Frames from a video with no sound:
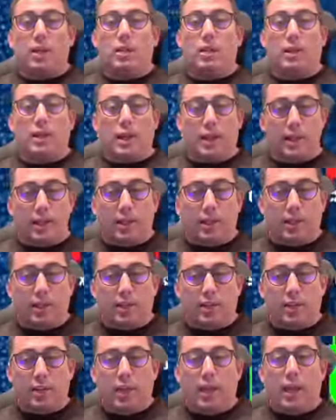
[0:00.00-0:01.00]
like
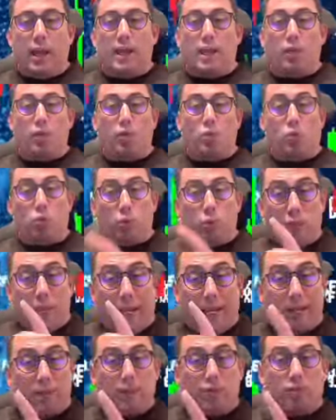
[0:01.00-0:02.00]
it, and if you would
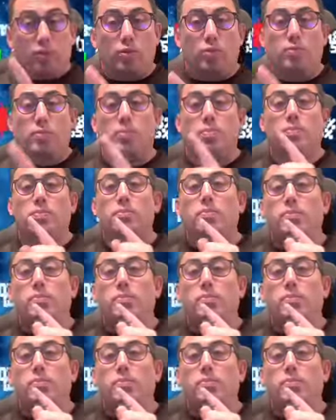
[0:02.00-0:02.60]
like to